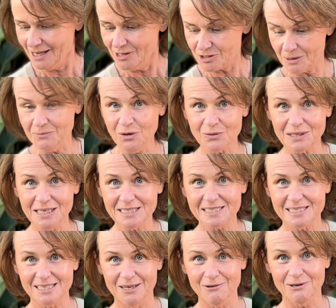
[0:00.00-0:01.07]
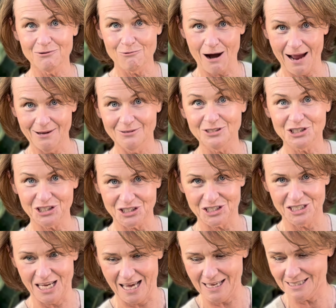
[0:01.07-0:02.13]
So I'm not going to stir it around just
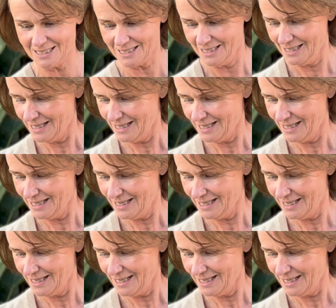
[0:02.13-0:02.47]
yet.